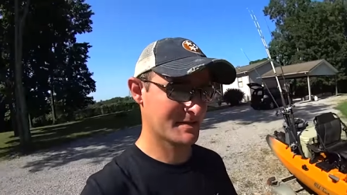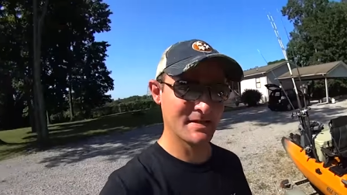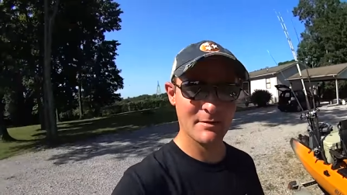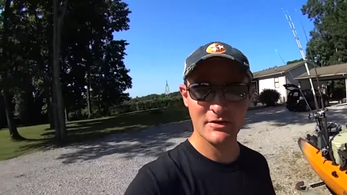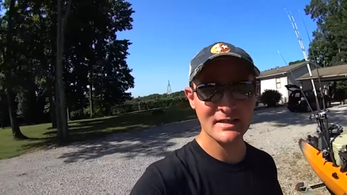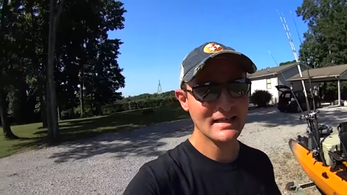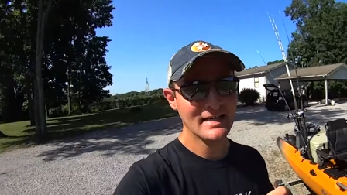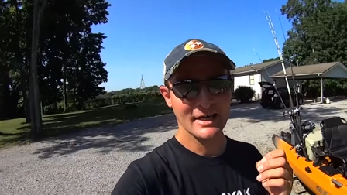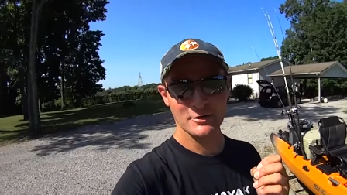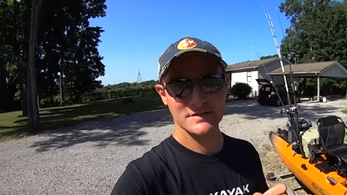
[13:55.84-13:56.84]
is something,
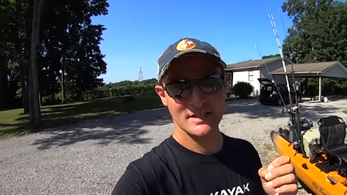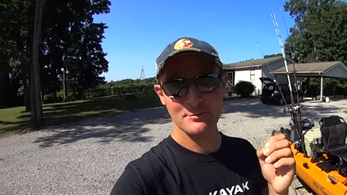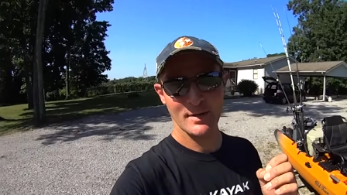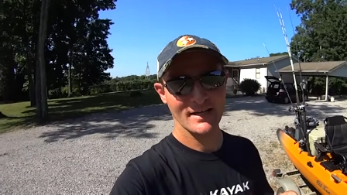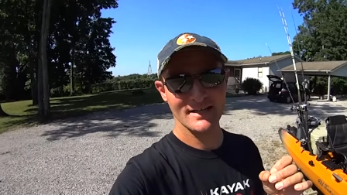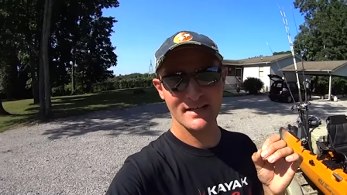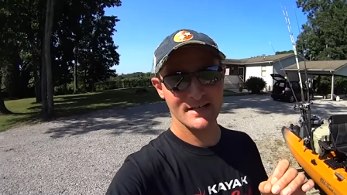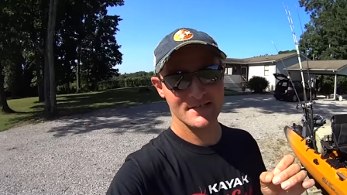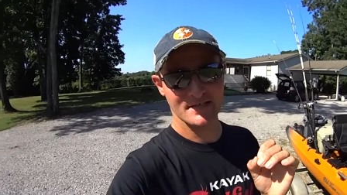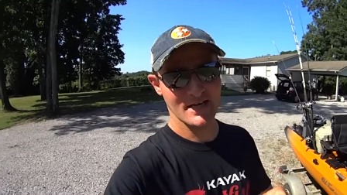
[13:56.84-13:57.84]
it'll seem petty and
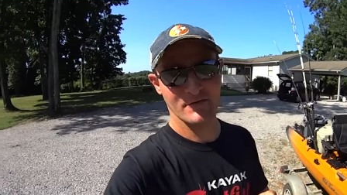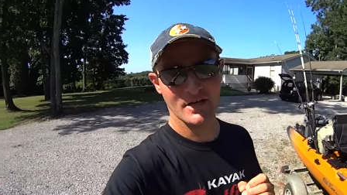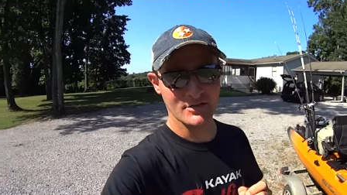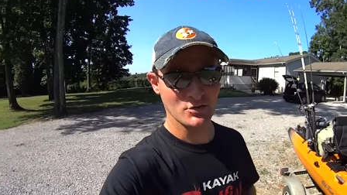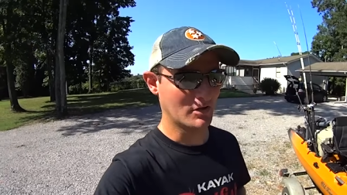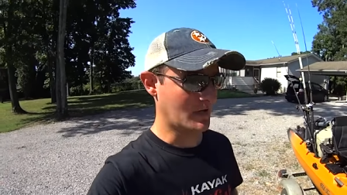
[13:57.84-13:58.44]
insignificant to a